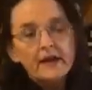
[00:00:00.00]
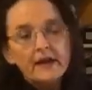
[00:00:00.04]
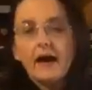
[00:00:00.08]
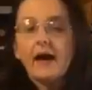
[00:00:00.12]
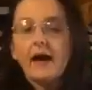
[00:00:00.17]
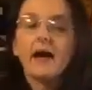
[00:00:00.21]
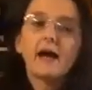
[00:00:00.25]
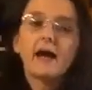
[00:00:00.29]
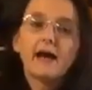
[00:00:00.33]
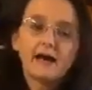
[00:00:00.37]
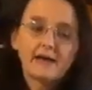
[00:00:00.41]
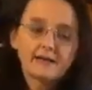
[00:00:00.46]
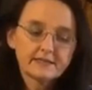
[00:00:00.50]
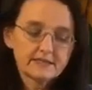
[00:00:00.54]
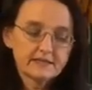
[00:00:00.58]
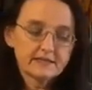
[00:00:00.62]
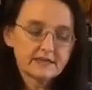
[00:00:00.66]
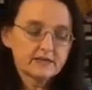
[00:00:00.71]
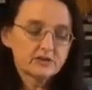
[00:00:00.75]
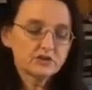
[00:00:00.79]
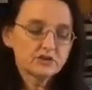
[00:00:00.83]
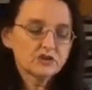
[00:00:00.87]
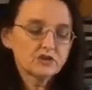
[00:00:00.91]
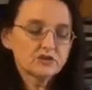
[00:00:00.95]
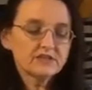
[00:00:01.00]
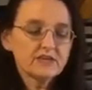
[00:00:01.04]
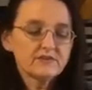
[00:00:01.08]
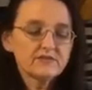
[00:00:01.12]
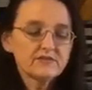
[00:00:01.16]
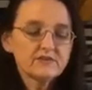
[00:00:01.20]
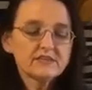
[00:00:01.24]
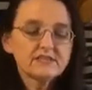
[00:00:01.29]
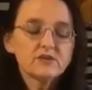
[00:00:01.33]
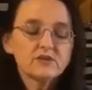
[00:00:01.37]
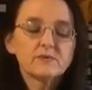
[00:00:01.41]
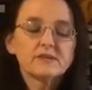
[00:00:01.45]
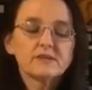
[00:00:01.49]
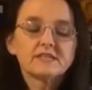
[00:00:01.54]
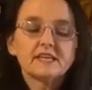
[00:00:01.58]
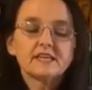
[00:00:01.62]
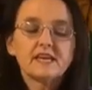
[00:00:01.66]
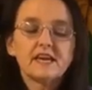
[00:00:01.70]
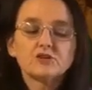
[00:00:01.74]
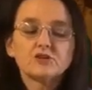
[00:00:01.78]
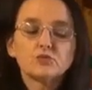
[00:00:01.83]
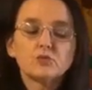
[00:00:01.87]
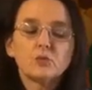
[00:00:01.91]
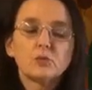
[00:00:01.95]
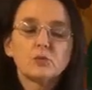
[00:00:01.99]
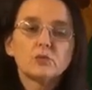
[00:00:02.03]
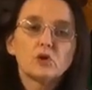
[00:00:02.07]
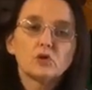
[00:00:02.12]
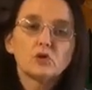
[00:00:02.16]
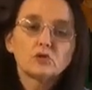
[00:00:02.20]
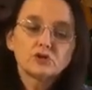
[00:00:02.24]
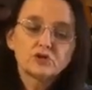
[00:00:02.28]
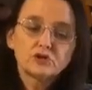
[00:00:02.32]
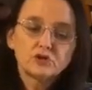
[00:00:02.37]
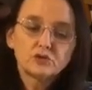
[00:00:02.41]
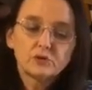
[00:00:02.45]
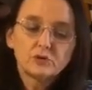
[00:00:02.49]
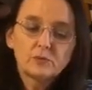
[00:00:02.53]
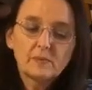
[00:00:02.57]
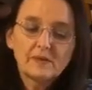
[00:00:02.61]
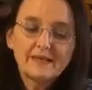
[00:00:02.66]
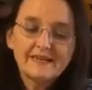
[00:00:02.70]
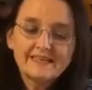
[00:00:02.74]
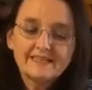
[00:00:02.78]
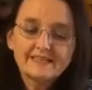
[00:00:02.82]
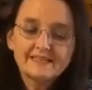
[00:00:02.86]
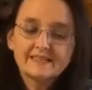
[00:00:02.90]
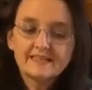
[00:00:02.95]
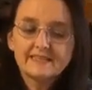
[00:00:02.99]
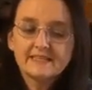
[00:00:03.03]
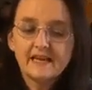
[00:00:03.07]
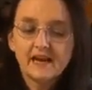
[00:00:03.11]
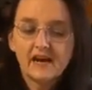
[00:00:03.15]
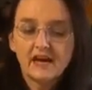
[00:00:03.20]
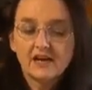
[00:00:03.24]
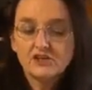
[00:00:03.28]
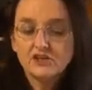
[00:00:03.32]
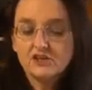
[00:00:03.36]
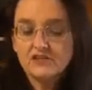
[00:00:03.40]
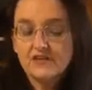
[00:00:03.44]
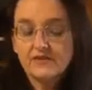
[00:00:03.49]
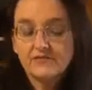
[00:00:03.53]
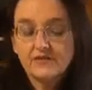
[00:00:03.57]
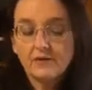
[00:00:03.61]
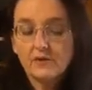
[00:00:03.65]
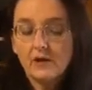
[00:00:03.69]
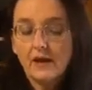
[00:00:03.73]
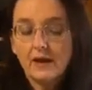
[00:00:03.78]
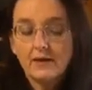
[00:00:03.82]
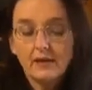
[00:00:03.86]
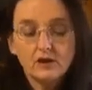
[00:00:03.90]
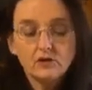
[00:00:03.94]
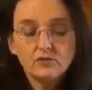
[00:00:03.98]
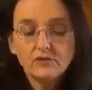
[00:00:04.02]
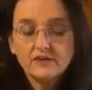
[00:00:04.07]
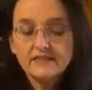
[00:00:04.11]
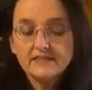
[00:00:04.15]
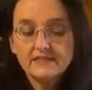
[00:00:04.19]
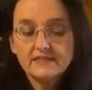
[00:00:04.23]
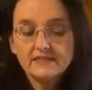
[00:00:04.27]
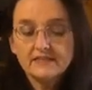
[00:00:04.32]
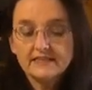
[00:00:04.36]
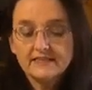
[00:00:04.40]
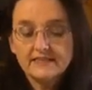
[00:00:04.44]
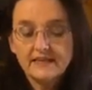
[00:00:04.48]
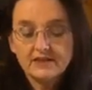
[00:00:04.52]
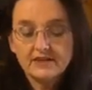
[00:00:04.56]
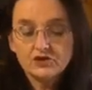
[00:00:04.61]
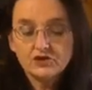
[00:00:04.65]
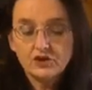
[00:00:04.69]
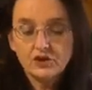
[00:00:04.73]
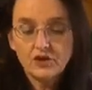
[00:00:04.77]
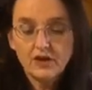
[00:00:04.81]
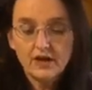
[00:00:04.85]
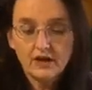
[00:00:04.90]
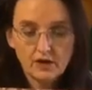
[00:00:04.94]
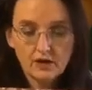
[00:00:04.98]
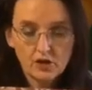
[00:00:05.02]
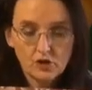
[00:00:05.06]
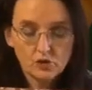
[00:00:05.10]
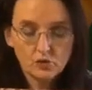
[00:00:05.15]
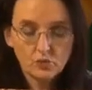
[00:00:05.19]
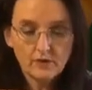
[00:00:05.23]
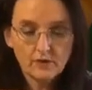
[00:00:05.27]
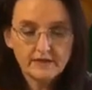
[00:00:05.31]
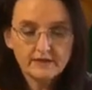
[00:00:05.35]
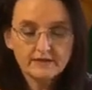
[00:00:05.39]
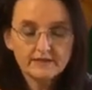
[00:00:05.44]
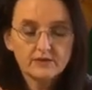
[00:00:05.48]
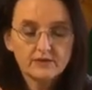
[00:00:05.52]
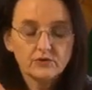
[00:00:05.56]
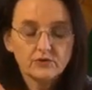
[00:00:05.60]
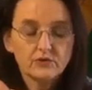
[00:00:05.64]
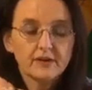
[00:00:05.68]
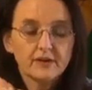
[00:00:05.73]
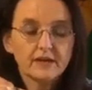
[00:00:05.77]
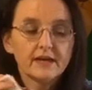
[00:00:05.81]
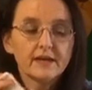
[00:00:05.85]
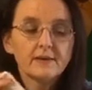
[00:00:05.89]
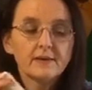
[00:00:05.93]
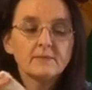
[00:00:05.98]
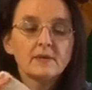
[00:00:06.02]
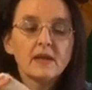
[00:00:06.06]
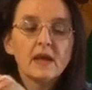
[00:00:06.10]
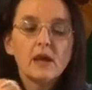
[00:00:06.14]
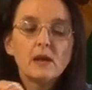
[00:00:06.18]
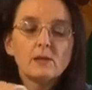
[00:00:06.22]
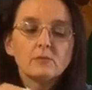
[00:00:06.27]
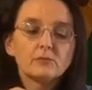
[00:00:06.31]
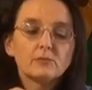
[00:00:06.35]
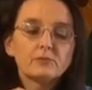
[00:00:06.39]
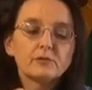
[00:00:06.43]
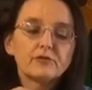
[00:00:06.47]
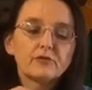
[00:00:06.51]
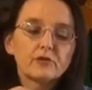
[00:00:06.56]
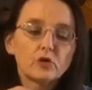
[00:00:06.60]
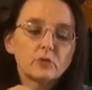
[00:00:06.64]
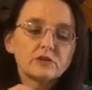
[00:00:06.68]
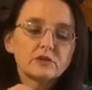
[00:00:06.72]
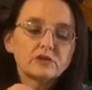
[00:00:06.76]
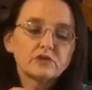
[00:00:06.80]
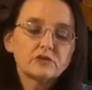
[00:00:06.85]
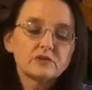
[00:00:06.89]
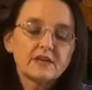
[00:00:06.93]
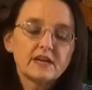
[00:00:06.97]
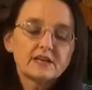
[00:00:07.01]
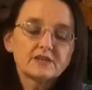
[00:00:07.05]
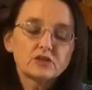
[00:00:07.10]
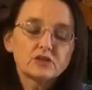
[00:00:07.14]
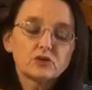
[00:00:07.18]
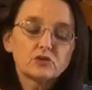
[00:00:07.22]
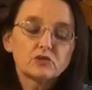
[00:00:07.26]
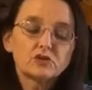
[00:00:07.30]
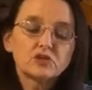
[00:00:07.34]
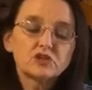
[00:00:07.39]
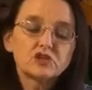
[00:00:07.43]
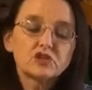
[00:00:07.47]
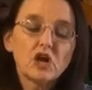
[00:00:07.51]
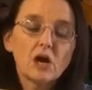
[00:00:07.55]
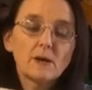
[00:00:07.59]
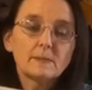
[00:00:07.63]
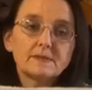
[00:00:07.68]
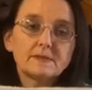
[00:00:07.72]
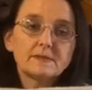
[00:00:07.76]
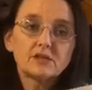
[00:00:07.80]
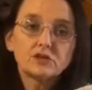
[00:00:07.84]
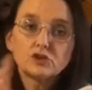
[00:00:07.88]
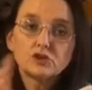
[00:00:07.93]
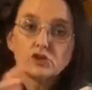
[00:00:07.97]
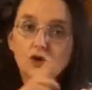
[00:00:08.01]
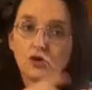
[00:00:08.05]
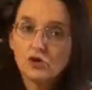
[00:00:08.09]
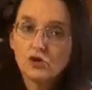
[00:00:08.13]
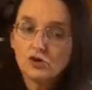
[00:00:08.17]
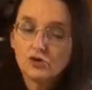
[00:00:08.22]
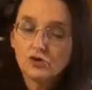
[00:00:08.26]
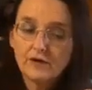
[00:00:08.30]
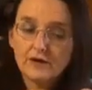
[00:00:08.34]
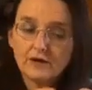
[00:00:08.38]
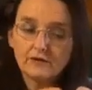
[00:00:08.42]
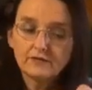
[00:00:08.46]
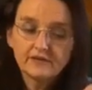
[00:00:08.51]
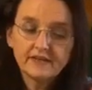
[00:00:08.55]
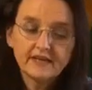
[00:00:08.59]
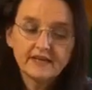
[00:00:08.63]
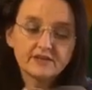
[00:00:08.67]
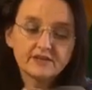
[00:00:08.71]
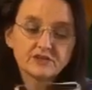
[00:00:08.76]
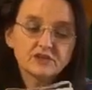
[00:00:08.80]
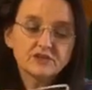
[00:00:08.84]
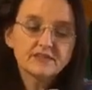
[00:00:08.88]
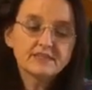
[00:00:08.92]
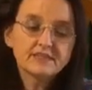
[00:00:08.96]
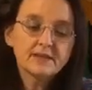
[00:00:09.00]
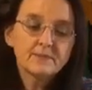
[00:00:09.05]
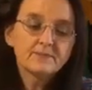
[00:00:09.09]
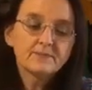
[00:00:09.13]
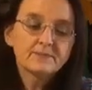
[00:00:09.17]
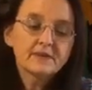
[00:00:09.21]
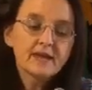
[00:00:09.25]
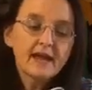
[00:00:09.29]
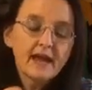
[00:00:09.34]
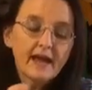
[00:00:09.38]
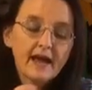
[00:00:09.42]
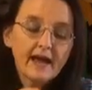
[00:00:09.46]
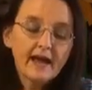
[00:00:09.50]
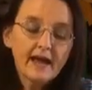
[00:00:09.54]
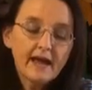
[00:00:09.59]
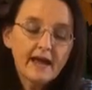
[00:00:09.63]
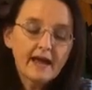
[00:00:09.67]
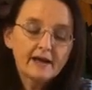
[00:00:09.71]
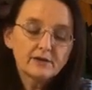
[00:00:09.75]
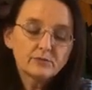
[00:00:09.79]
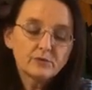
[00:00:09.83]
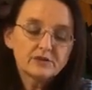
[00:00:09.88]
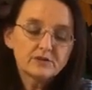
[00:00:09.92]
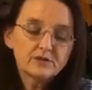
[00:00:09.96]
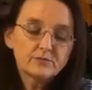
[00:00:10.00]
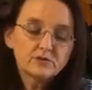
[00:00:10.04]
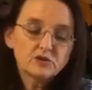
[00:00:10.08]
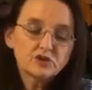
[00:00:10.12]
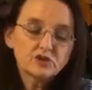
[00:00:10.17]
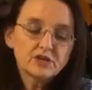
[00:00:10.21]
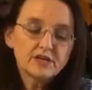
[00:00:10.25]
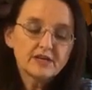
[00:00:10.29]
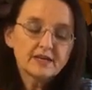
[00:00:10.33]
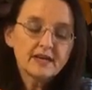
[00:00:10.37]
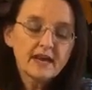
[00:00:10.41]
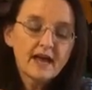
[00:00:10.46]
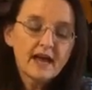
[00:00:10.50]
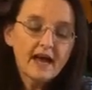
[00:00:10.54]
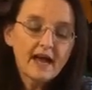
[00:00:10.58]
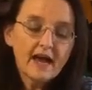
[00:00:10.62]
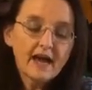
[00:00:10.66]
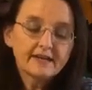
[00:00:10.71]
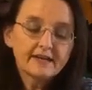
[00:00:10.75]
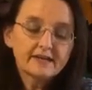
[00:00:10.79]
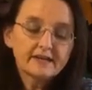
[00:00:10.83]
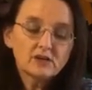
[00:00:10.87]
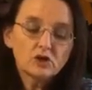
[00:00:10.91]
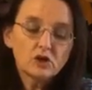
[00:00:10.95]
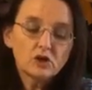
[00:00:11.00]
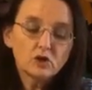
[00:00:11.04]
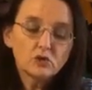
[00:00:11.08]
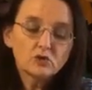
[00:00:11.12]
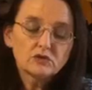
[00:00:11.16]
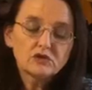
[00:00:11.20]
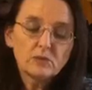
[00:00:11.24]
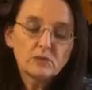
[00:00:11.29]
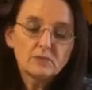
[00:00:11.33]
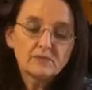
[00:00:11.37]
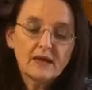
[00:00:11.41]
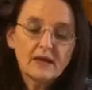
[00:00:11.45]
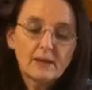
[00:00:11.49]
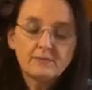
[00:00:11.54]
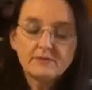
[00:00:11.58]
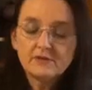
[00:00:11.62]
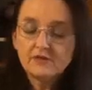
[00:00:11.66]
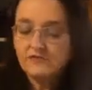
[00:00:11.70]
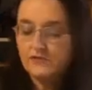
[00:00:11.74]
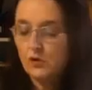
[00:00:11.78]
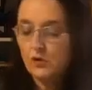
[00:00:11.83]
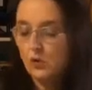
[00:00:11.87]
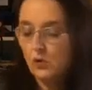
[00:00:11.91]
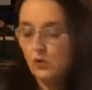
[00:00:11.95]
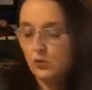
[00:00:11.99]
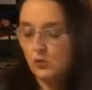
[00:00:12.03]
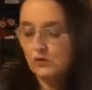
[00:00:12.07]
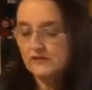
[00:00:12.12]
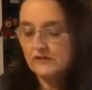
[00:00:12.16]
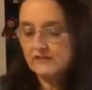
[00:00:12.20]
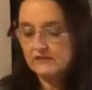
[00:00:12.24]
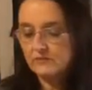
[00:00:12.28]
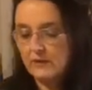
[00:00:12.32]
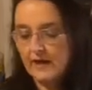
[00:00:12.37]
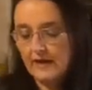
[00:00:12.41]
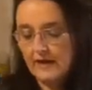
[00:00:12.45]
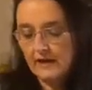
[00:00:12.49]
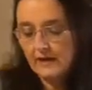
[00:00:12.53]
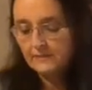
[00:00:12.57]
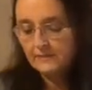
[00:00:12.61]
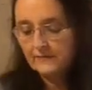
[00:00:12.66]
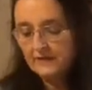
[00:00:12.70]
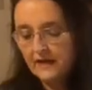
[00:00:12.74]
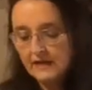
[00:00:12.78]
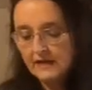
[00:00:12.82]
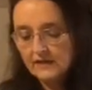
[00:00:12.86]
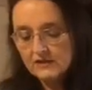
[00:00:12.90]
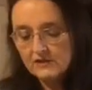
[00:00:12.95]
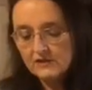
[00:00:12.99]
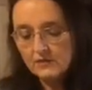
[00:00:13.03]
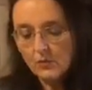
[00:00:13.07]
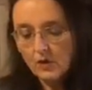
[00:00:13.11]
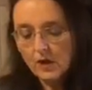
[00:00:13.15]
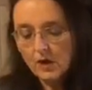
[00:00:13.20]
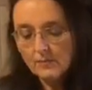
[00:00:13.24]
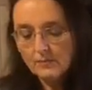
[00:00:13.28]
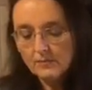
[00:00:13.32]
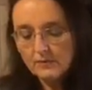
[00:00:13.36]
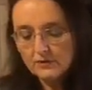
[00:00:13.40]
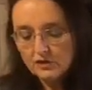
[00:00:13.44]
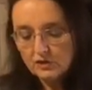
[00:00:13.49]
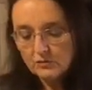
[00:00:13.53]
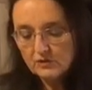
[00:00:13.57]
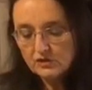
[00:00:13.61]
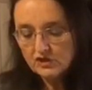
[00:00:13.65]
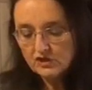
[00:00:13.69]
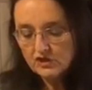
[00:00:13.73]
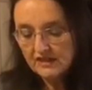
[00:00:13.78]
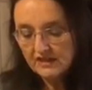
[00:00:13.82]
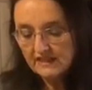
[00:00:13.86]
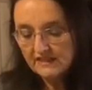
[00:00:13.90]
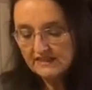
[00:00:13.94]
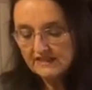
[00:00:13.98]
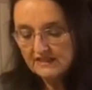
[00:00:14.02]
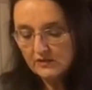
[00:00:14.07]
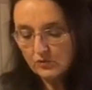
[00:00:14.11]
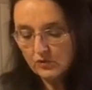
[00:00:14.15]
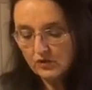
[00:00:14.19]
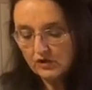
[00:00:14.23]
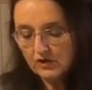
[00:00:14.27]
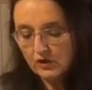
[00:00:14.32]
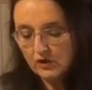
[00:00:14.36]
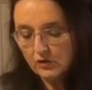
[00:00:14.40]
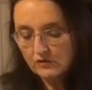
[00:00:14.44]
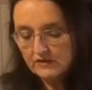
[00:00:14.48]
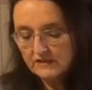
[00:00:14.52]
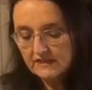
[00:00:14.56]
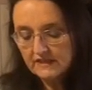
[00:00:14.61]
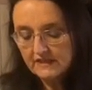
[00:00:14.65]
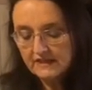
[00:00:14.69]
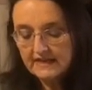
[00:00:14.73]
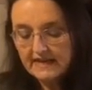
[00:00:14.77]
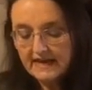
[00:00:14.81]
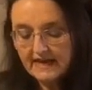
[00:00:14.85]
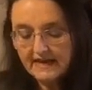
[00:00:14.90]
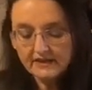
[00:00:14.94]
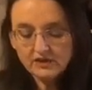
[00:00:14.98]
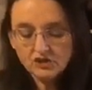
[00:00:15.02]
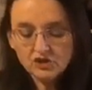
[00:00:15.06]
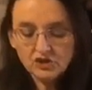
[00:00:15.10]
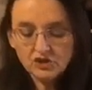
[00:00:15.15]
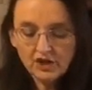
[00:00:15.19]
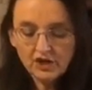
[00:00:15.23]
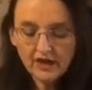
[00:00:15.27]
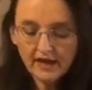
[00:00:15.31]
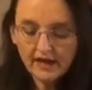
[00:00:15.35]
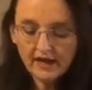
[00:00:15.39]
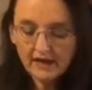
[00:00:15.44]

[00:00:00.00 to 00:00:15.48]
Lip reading: and it'll just give you some indication when we go to do the pleats. I just have a crease in the center long ways. Okay, but before we do that, I'm going to top stitch all around the edges and with the machine, and it'll close up that bit of a hole as well. So up on your machine and somewhere close to the edge,